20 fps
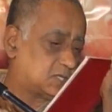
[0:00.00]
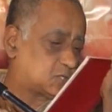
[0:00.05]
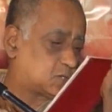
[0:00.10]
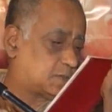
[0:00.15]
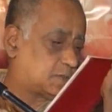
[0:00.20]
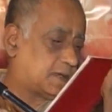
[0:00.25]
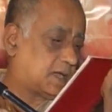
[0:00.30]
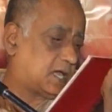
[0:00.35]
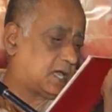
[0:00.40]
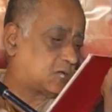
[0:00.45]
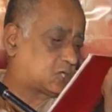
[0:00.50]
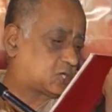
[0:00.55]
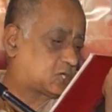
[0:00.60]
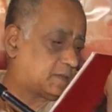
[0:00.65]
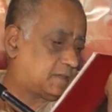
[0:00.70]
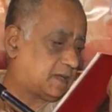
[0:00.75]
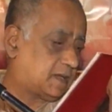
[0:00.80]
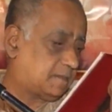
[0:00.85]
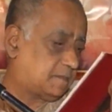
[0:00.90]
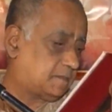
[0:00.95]
Shubha
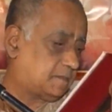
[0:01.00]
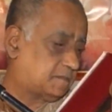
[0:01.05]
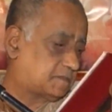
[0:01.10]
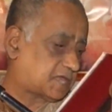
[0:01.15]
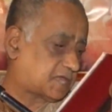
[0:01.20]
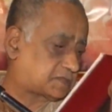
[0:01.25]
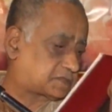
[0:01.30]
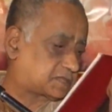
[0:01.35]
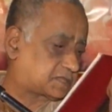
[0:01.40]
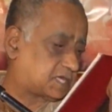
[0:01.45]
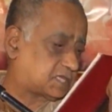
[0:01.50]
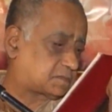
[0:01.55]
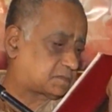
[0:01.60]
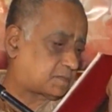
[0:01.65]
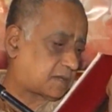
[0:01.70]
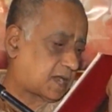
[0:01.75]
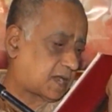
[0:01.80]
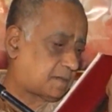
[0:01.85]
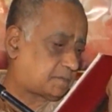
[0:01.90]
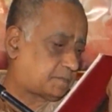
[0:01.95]
Shubham Tat
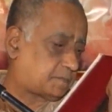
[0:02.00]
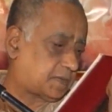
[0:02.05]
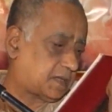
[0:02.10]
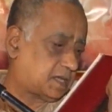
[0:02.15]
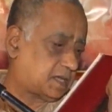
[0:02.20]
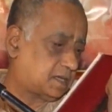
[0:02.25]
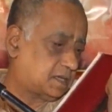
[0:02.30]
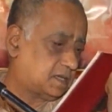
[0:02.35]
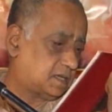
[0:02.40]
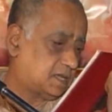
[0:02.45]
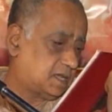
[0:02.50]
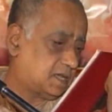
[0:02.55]
Tat Prapya